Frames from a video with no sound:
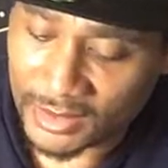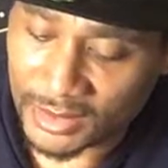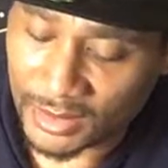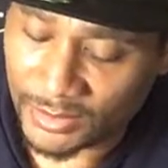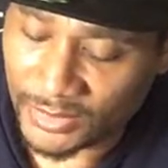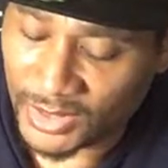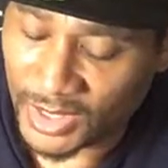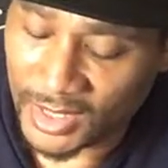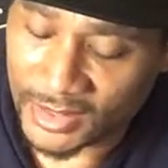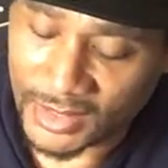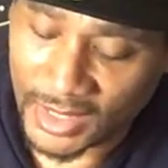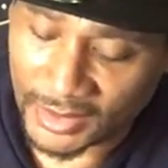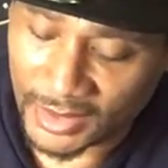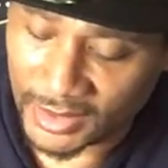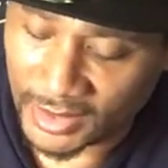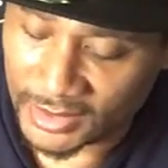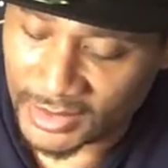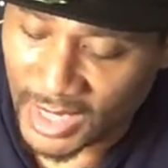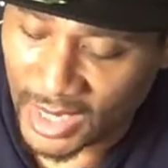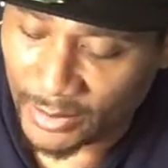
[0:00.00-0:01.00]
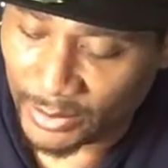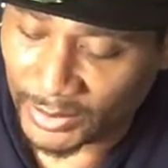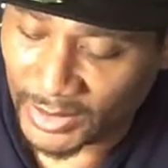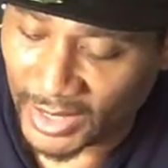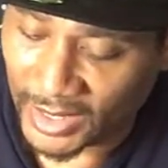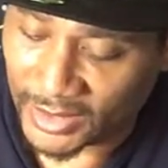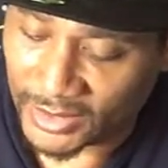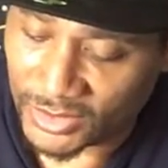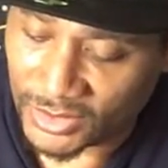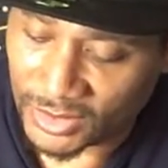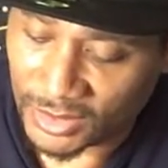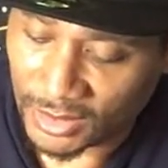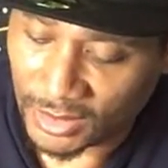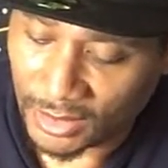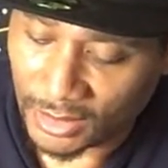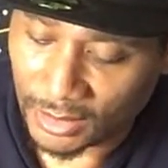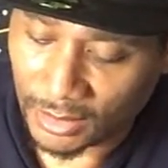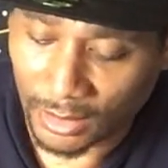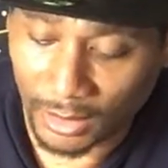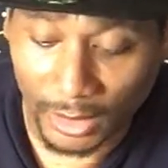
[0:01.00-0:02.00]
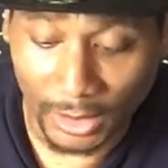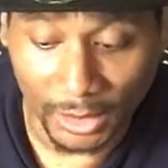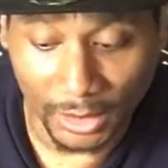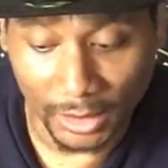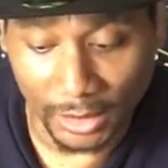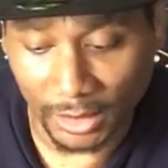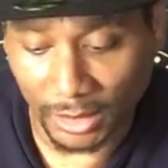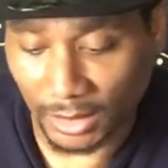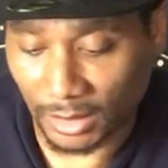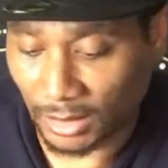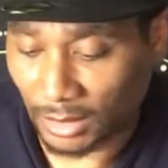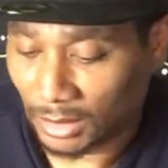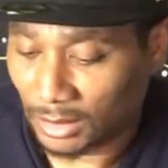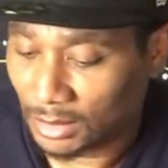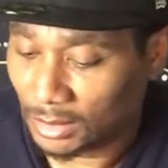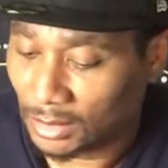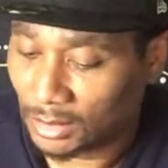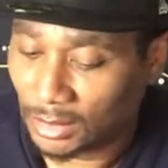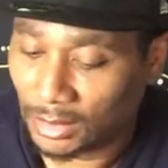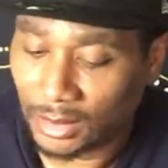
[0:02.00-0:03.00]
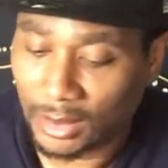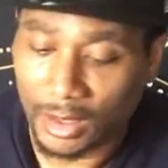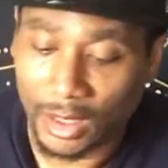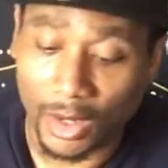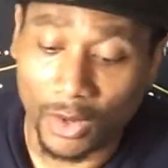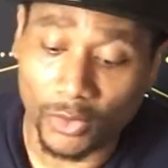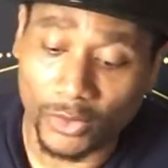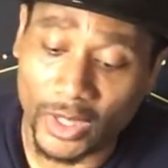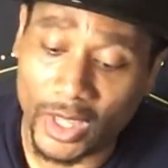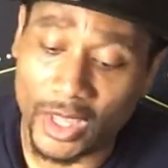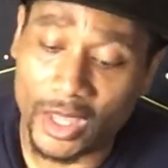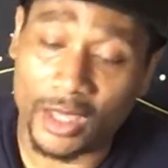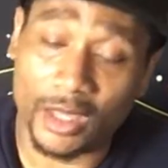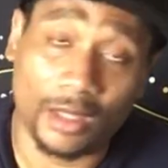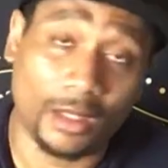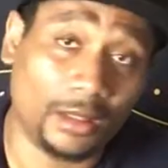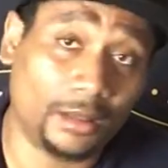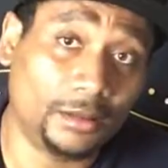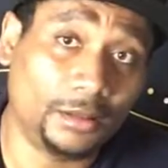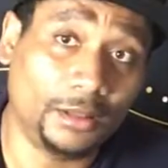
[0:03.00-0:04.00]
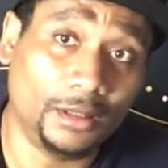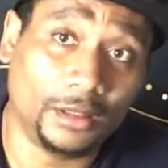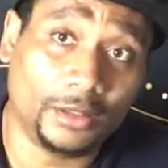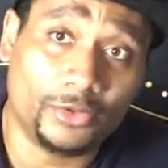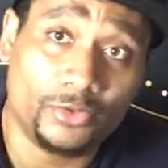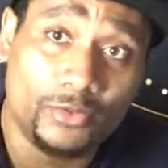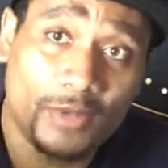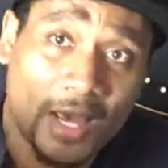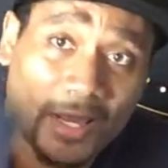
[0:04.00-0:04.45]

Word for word: some things that need to take place. Oh, okay, look, you